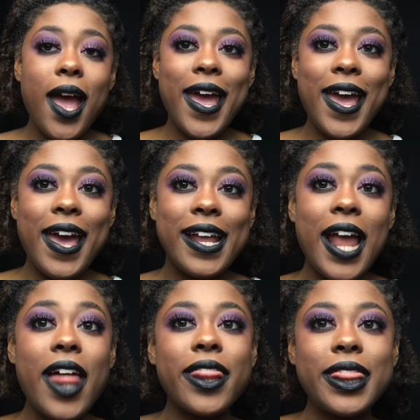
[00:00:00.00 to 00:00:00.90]
And
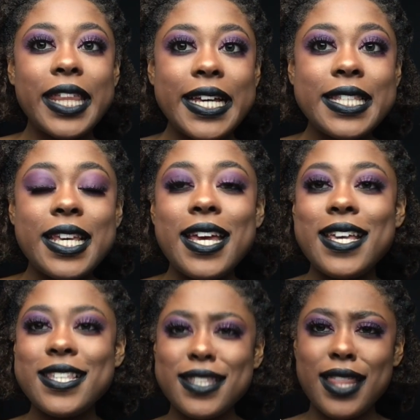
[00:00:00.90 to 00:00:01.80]
this
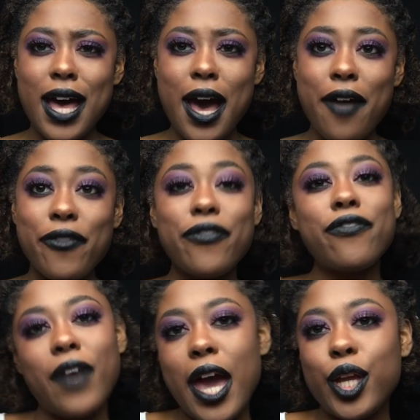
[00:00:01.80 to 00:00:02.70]
is the
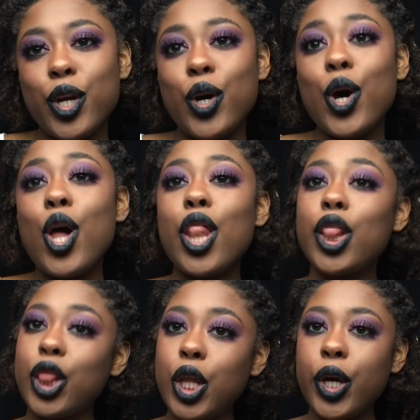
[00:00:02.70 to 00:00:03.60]
final
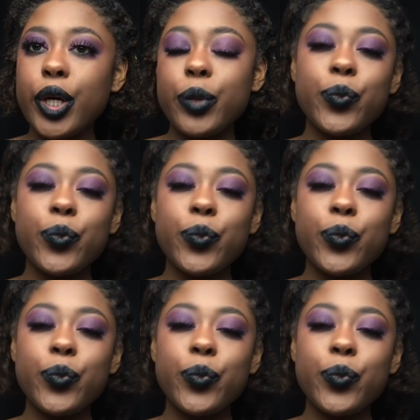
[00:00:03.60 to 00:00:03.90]
look.